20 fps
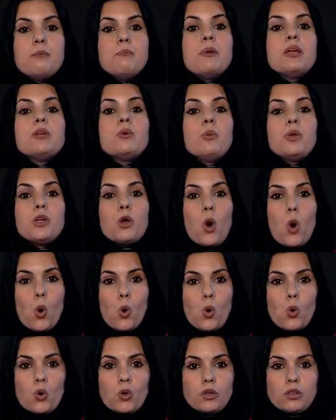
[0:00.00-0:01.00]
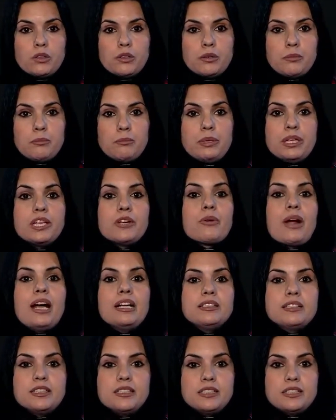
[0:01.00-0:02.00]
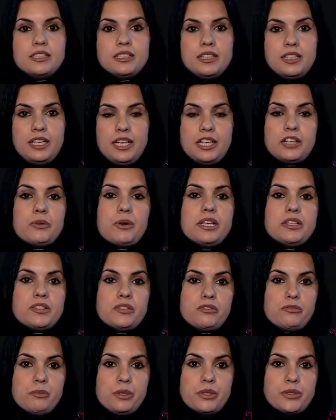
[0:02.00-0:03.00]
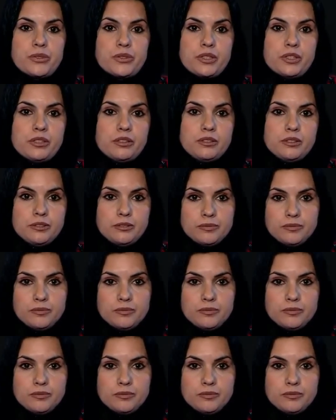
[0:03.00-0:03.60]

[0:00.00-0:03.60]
May we all be granted a grace of mercy.